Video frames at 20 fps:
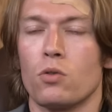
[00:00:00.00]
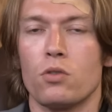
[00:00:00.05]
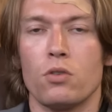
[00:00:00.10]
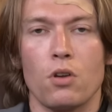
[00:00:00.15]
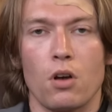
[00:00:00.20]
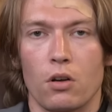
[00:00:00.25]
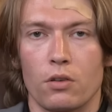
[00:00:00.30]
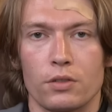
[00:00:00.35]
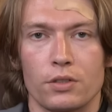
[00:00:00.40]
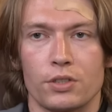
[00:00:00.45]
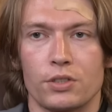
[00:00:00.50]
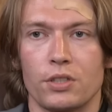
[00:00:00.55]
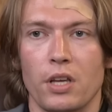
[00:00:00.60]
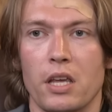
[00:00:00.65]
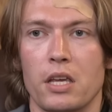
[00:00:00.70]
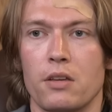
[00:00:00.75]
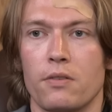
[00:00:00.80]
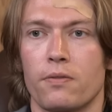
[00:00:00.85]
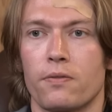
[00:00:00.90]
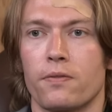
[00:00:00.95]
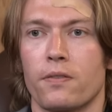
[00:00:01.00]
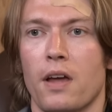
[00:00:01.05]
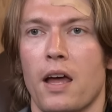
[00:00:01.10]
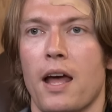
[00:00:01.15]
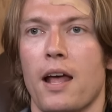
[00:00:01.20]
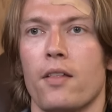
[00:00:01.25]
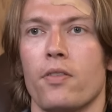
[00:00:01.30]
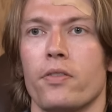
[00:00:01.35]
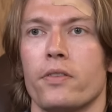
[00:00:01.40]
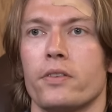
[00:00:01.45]
not safe.
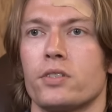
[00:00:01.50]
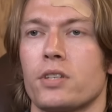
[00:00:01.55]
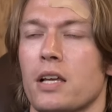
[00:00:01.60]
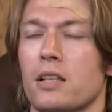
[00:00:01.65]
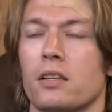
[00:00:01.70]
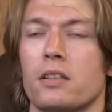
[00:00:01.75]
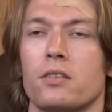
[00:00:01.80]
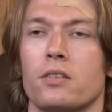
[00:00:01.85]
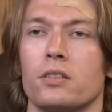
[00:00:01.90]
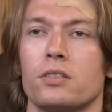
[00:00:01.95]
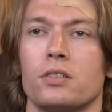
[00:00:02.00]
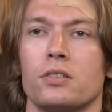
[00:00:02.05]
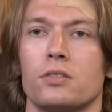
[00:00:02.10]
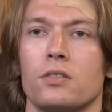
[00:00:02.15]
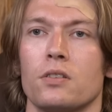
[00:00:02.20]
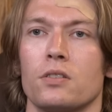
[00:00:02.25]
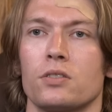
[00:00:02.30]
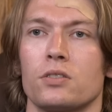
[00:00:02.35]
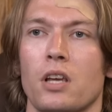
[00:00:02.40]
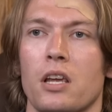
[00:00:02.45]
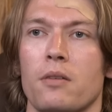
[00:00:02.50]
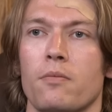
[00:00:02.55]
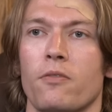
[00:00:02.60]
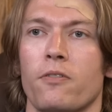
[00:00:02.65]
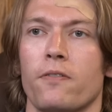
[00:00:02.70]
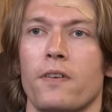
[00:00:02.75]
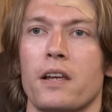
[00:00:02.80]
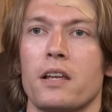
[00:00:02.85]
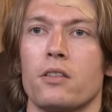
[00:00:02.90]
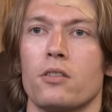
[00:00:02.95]
And sadly, this is the same
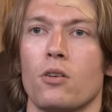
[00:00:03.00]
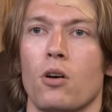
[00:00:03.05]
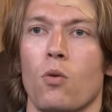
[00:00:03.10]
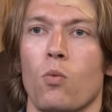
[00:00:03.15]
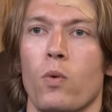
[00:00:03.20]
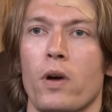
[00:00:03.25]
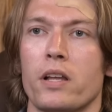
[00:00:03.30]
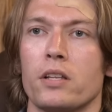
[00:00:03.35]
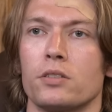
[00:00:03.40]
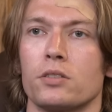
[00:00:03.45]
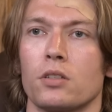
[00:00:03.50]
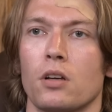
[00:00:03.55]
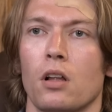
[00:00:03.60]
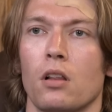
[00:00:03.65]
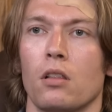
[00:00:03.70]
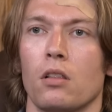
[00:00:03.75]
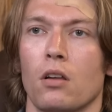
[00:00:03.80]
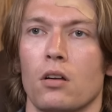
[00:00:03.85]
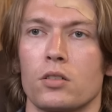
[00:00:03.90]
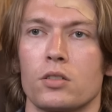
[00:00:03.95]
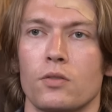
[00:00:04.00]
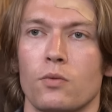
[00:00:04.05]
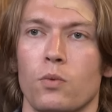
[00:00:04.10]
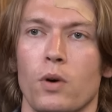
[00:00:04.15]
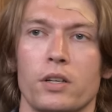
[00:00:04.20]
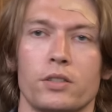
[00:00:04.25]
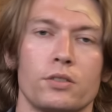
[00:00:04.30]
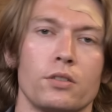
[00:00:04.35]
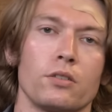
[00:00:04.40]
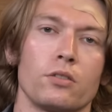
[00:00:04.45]
fate that awaits a lot of
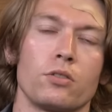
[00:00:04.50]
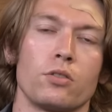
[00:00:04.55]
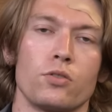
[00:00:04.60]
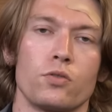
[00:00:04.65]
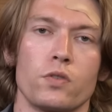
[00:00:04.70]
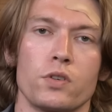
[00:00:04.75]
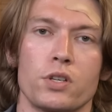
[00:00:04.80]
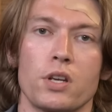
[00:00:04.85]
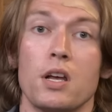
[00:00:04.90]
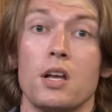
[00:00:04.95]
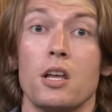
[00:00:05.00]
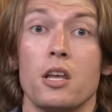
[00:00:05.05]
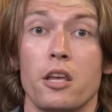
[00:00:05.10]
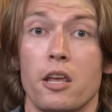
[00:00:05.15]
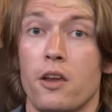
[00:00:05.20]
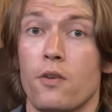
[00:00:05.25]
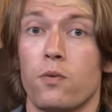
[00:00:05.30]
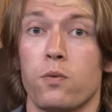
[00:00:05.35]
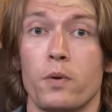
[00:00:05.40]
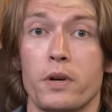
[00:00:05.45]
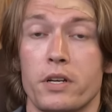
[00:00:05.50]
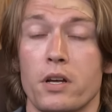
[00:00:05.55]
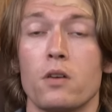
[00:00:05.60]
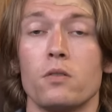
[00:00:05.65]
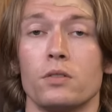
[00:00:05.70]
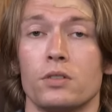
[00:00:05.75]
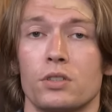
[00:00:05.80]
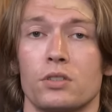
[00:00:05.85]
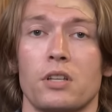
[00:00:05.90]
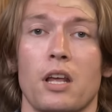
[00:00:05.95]
Western countries if we
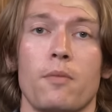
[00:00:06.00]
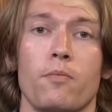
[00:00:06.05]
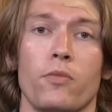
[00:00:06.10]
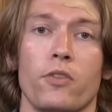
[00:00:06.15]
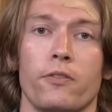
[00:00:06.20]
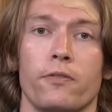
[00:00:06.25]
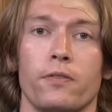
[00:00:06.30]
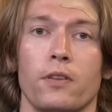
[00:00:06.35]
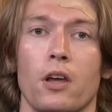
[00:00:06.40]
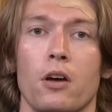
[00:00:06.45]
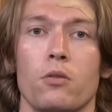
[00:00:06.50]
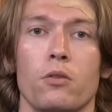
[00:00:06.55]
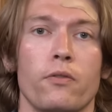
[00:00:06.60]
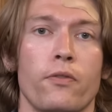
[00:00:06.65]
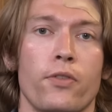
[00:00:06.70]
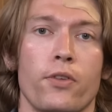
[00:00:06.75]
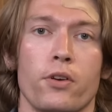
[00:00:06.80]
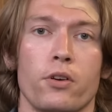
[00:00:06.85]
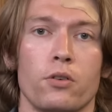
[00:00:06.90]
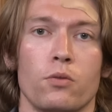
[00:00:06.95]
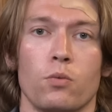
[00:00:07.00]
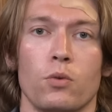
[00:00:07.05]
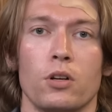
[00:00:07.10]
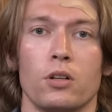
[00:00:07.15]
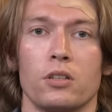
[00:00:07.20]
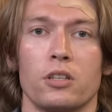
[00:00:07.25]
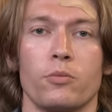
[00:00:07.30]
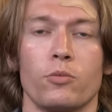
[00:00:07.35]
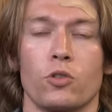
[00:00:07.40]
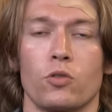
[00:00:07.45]
don't stem the flow of third
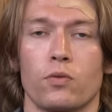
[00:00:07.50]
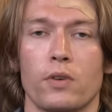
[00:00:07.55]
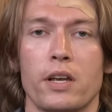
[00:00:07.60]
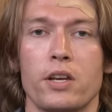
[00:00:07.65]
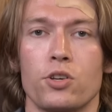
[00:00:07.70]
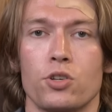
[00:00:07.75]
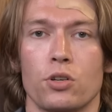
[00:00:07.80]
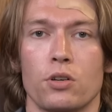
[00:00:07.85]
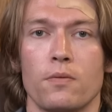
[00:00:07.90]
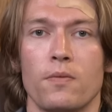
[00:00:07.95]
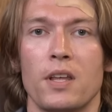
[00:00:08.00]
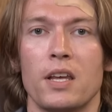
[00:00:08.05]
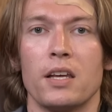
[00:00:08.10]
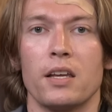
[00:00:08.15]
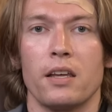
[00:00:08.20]
world immigration